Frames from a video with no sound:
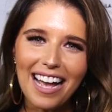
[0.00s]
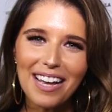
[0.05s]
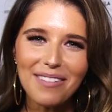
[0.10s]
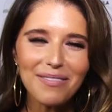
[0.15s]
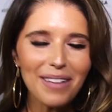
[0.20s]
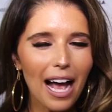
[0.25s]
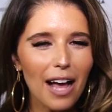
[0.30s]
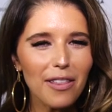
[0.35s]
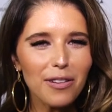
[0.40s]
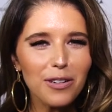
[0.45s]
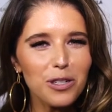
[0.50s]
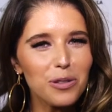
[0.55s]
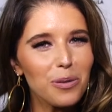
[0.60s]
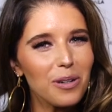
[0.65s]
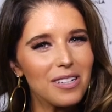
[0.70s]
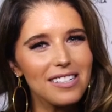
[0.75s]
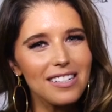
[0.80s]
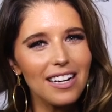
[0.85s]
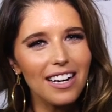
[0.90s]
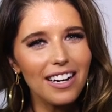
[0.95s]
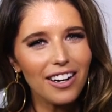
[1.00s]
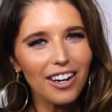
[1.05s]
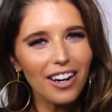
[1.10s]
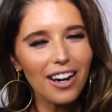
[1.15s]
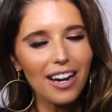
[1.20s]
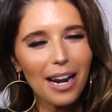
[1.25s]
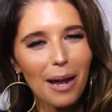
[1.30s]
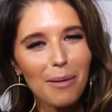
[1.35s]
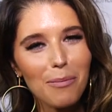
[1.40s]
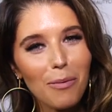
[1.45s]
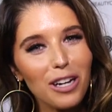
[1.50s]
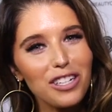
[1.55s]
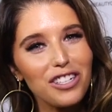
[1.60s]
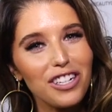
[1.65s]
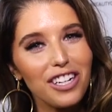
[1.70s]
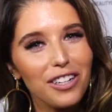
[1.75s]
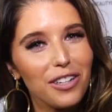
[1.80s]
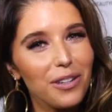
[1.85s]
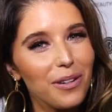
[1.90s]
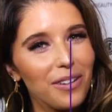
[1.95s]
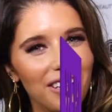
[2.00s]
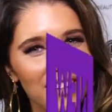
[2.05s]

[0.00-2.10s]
am Katherine Schwarzenegger, and I'm watching New